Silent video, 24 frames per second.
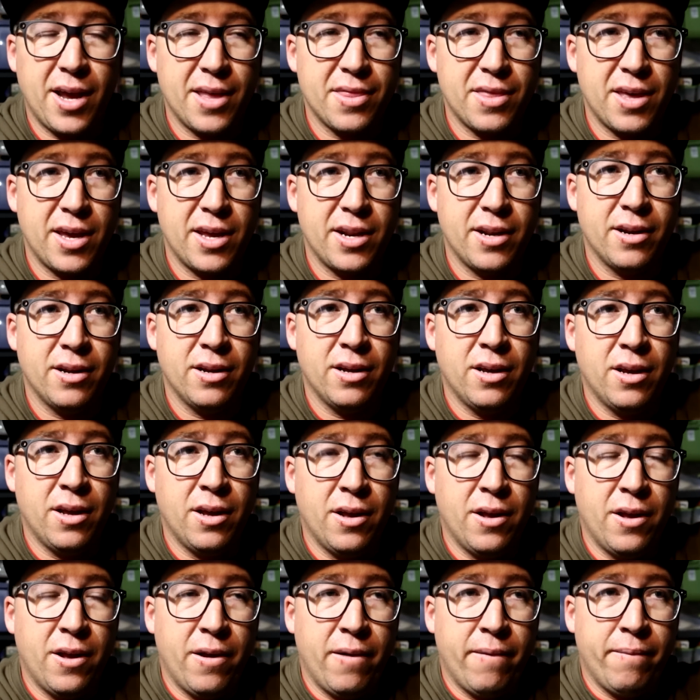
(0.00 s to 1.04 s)
And then
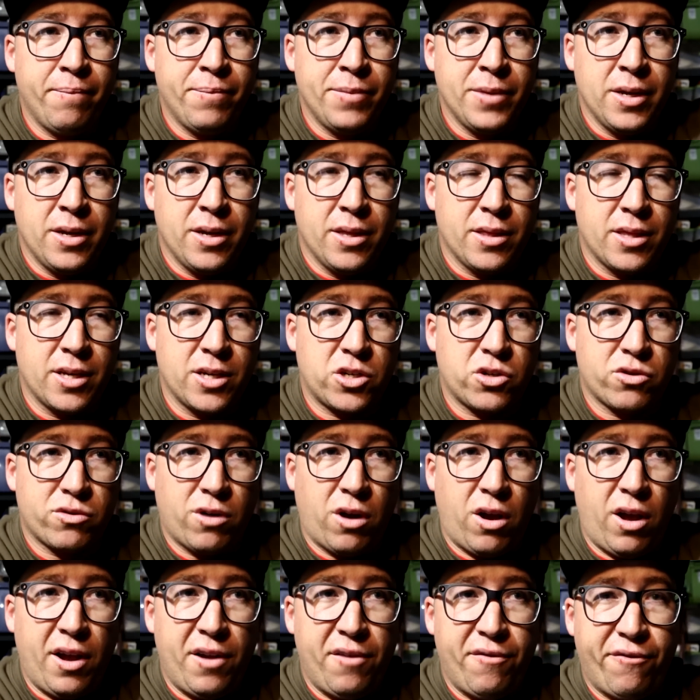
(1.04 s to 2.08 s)
the
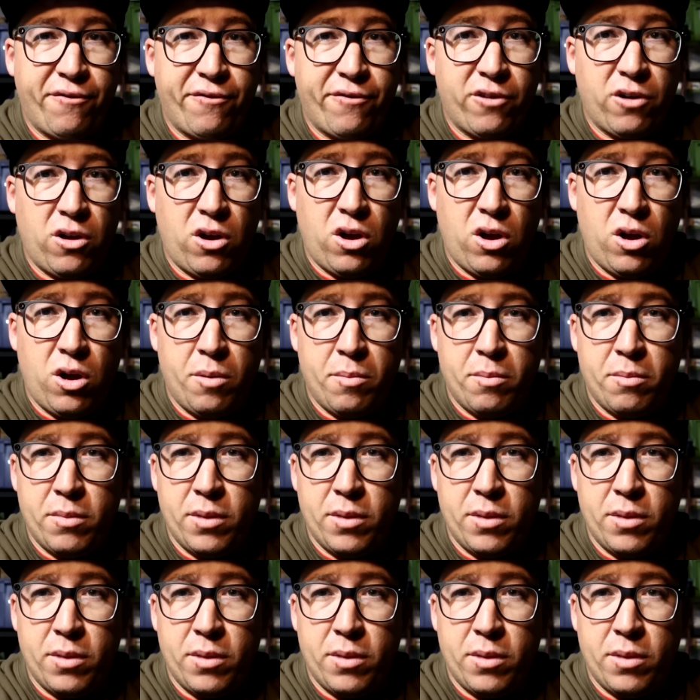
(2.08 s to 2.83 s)
drive from...